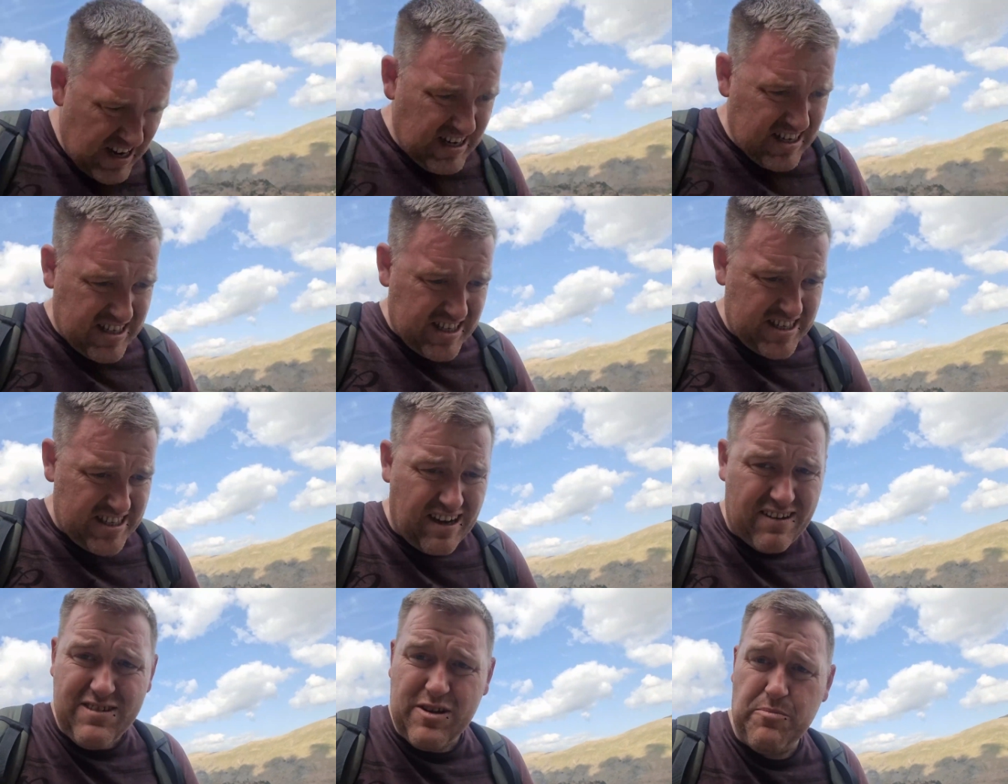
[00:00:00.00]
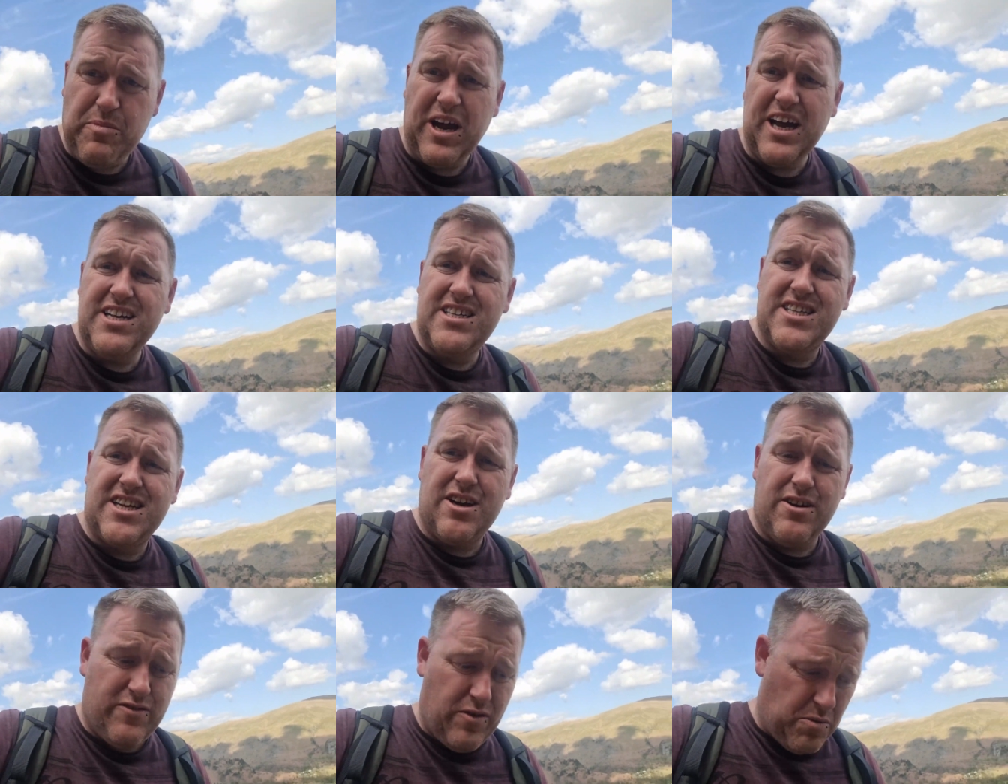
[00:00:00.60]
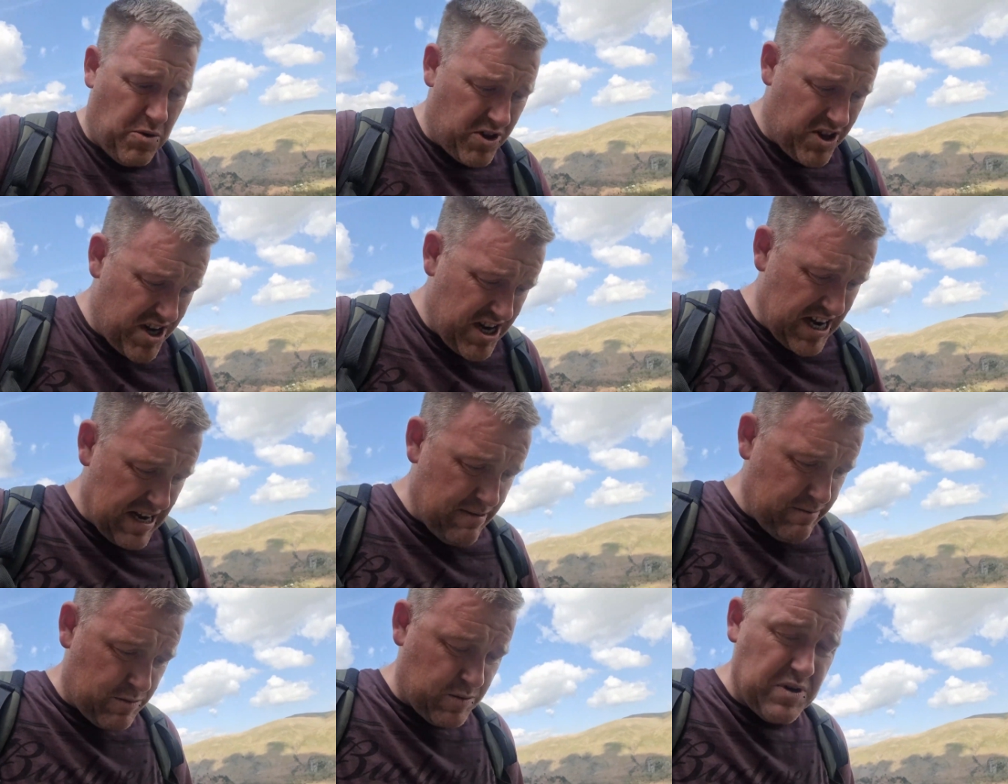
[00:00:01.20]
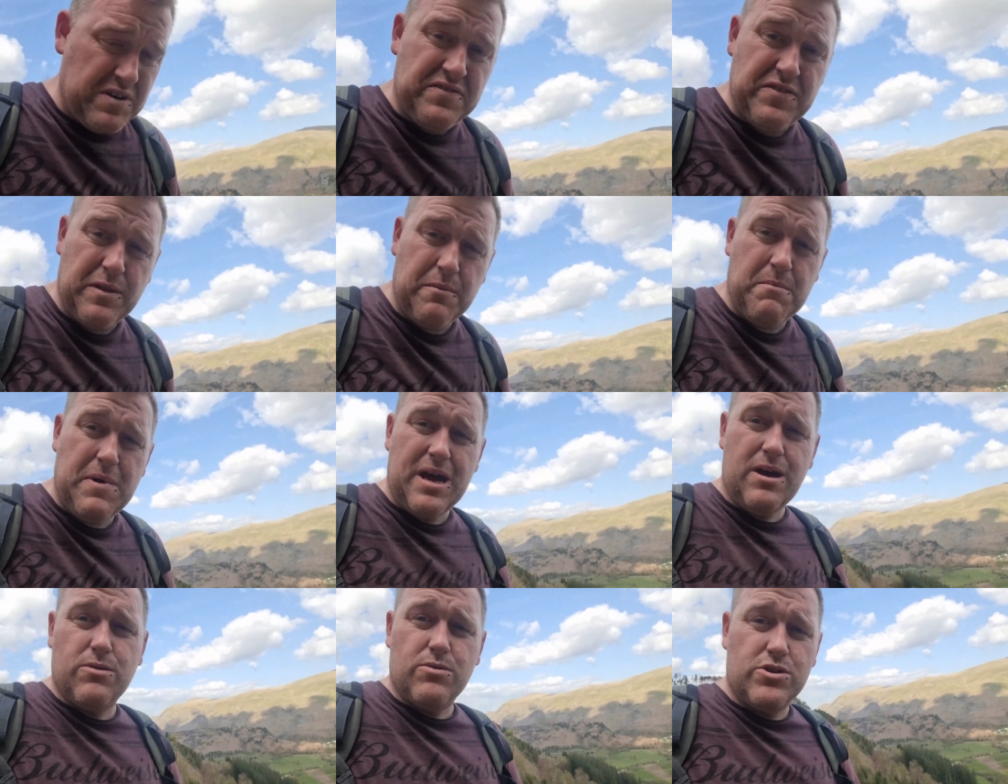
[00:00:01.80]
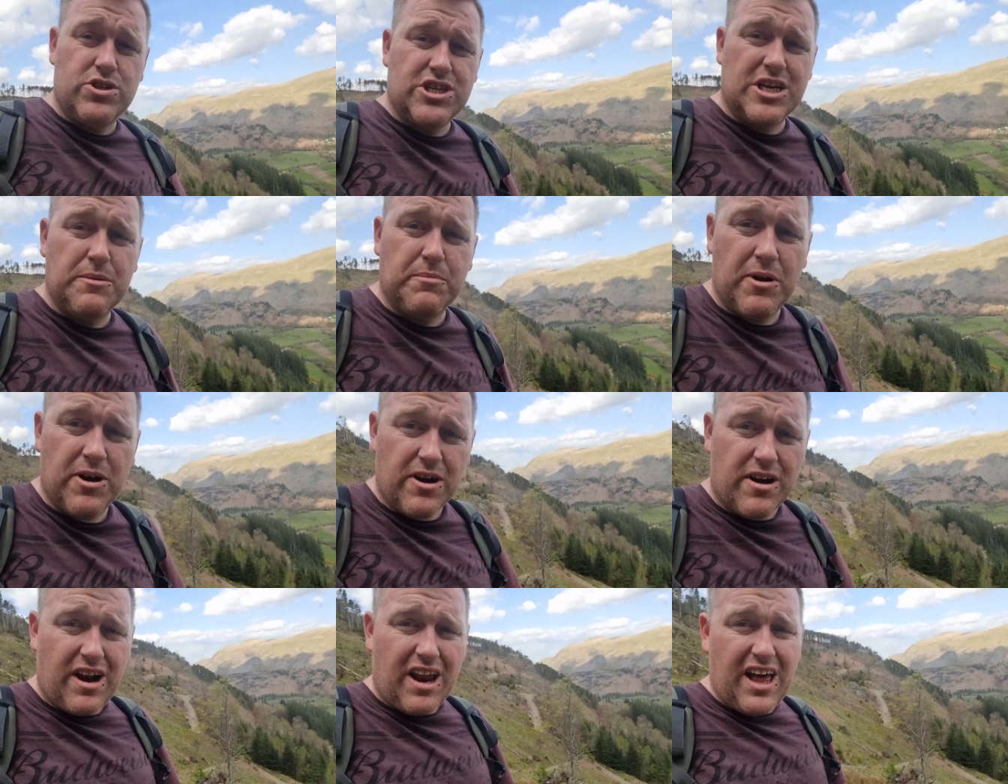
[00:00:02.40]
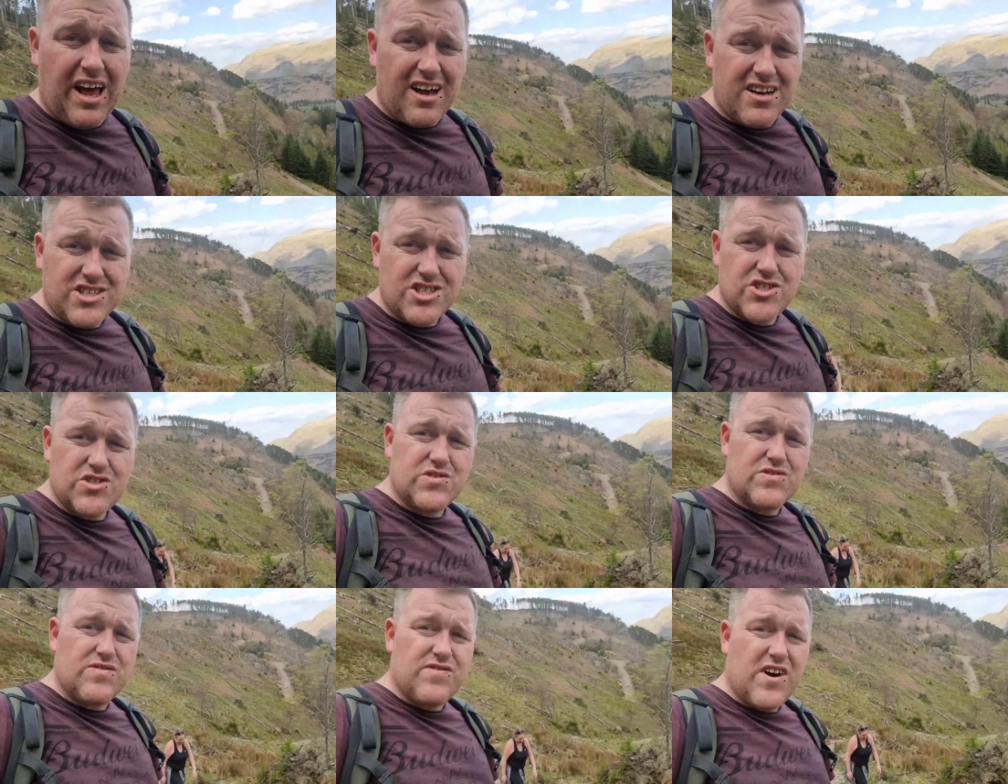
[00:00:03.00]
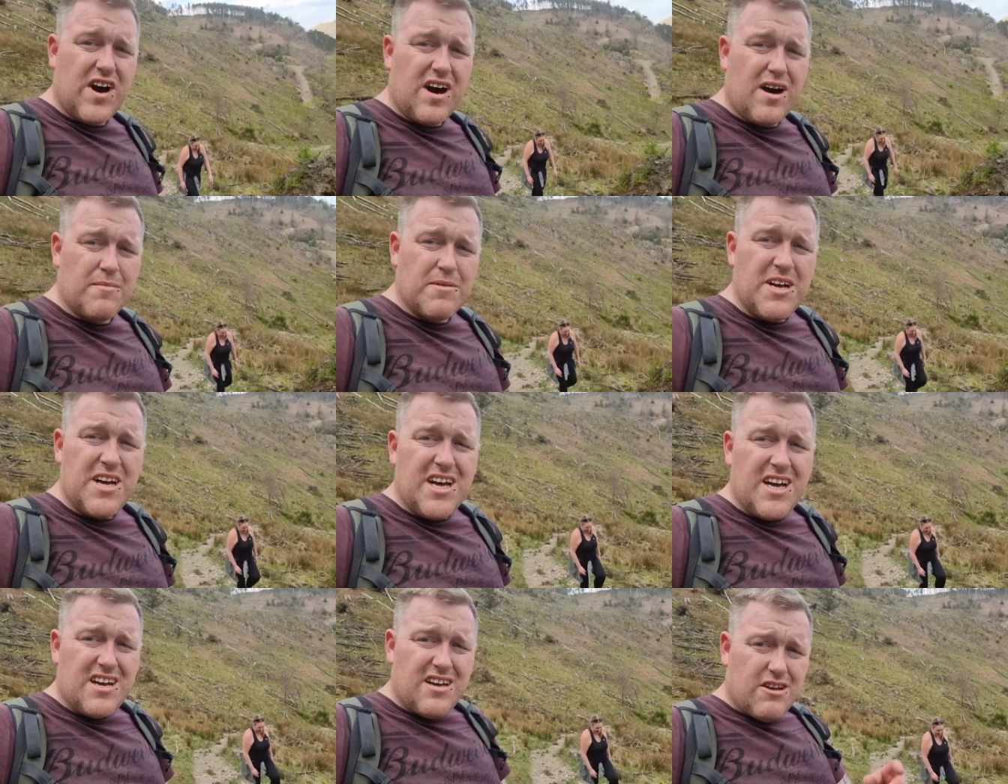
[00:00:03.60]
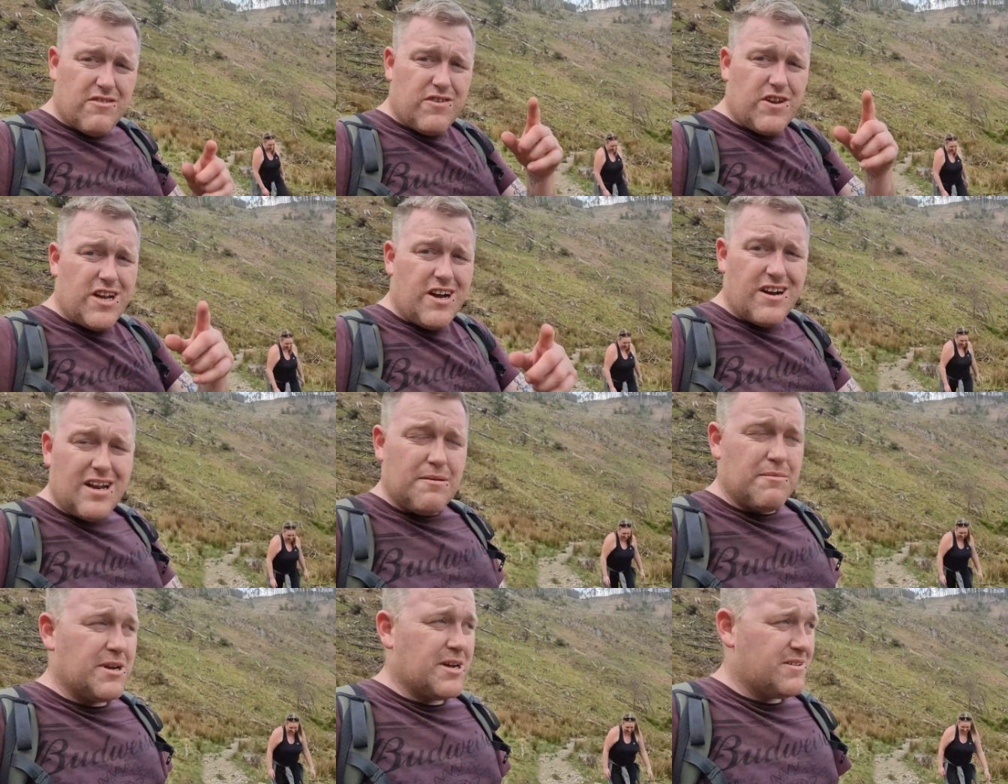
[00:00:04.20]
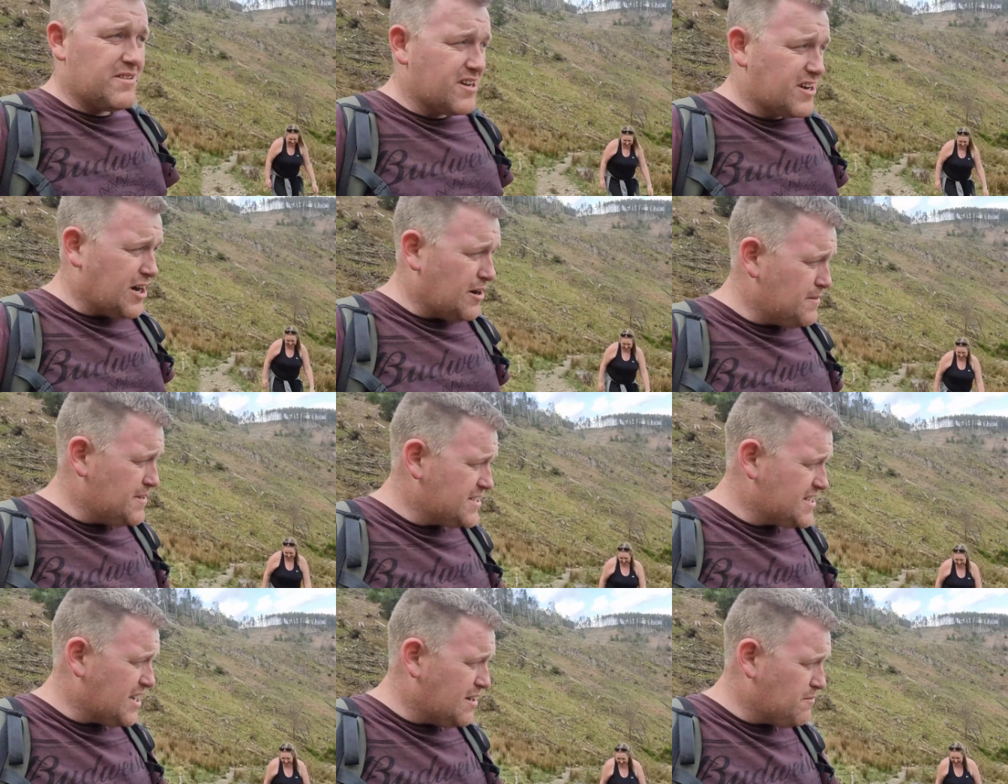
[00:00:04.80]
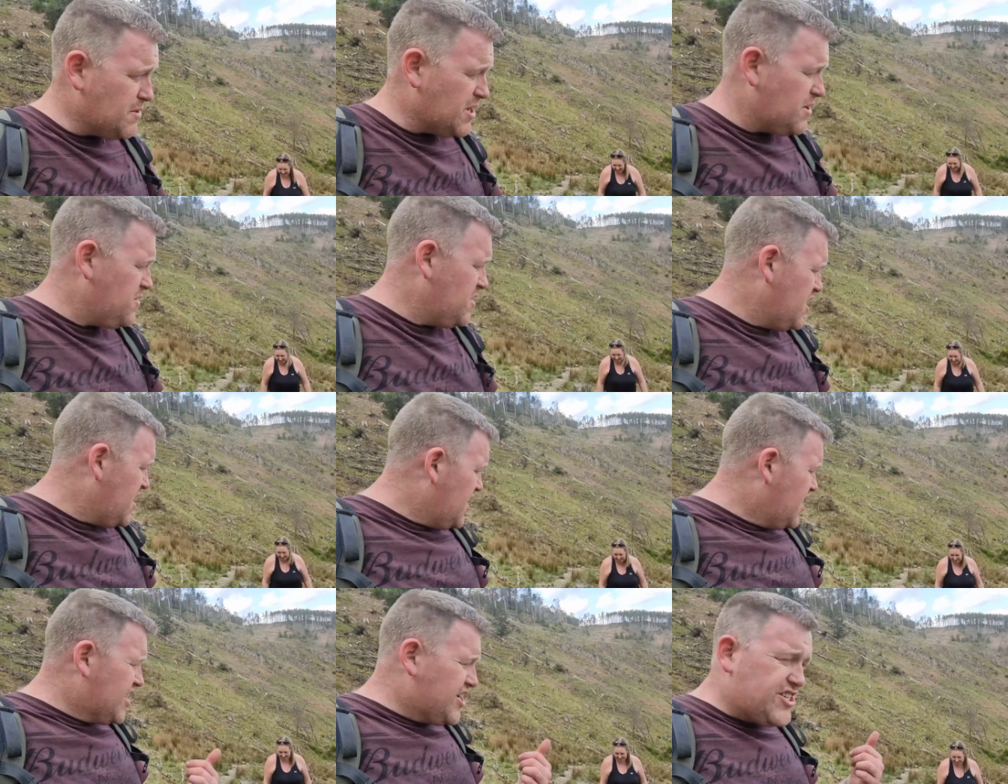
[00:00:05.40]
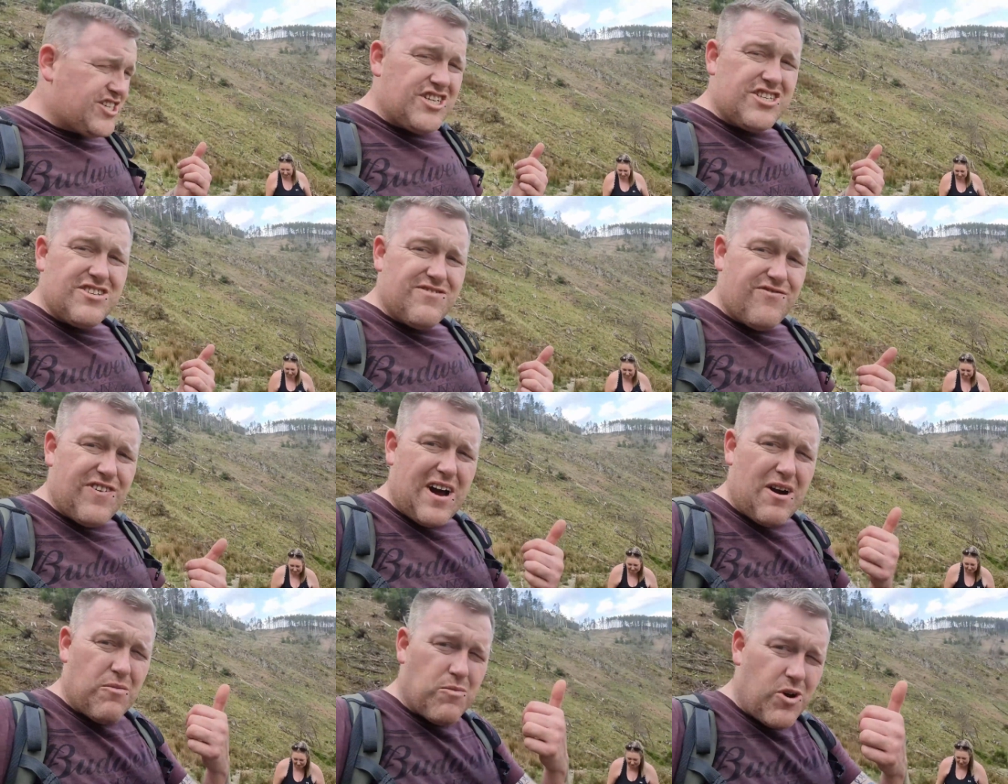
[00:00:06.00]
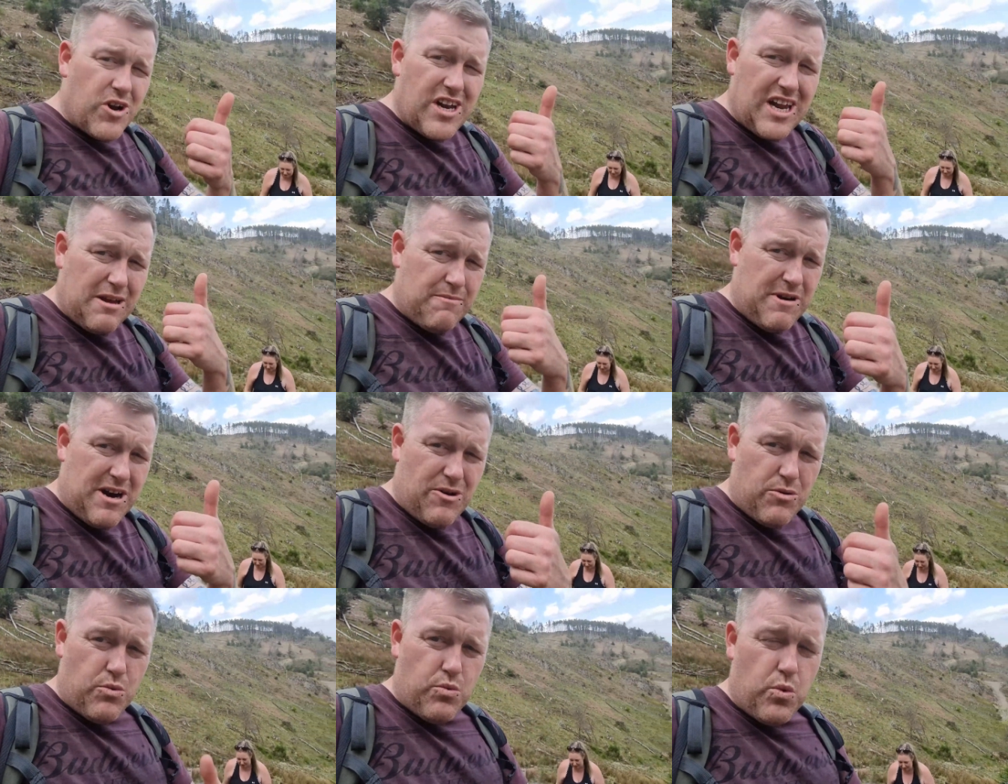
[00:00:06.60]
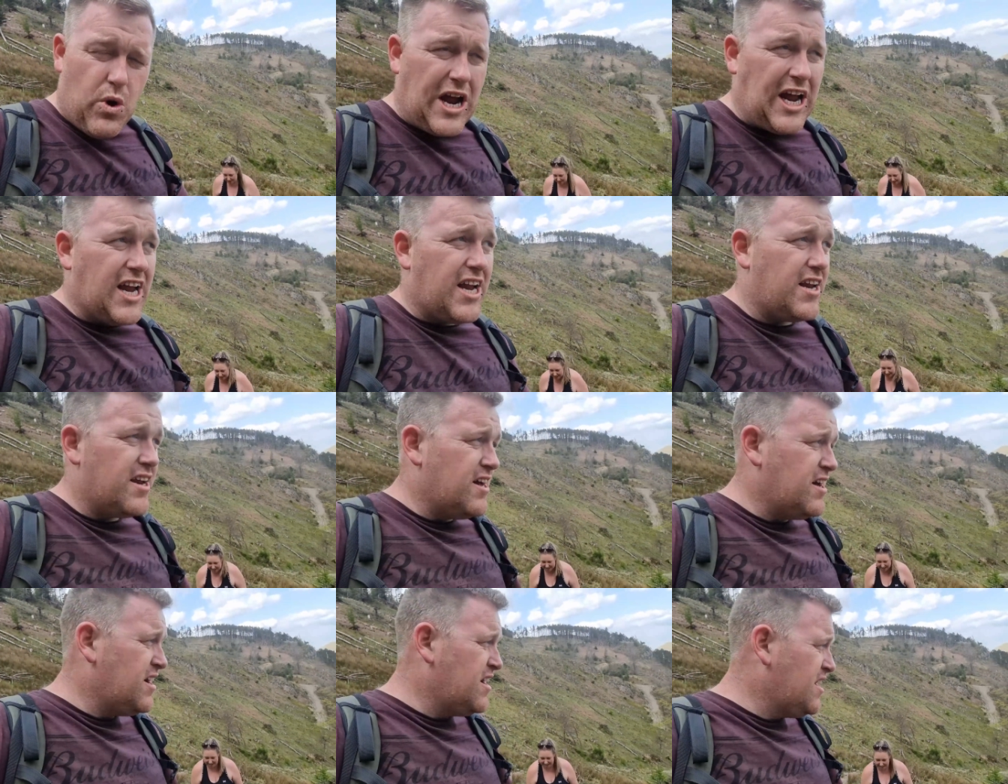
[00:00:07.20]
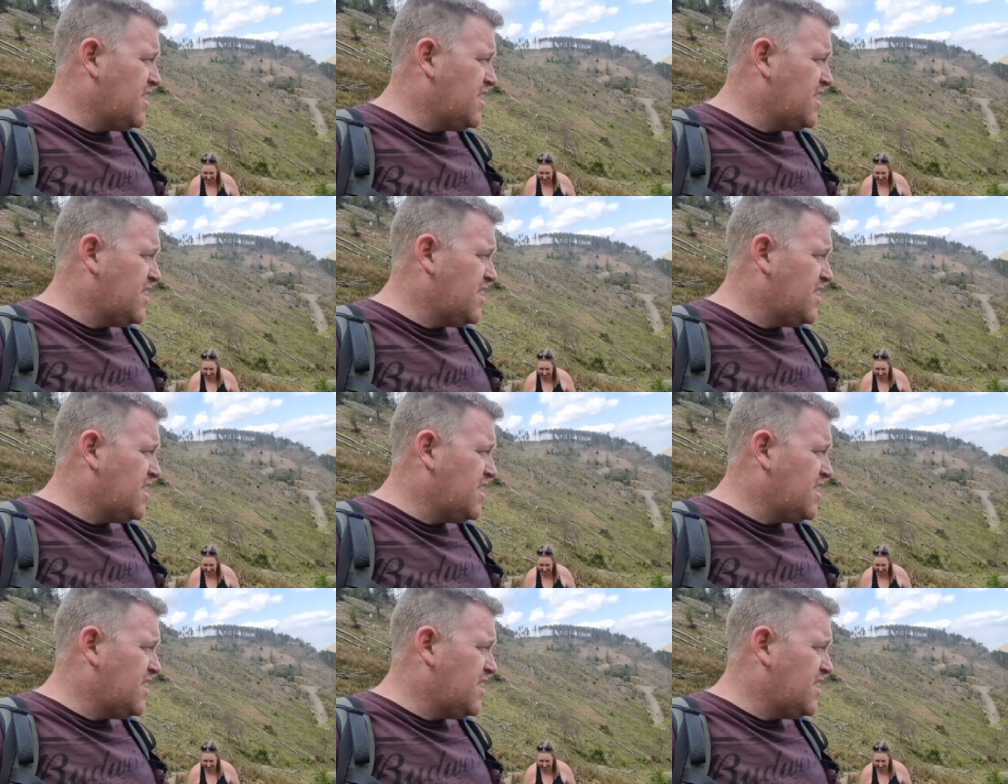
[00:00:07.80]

She's now debating over what the names were for the male sheep on Clarkson's farm. If you know, let me know in the comments down below. She's found one name out, Wayne.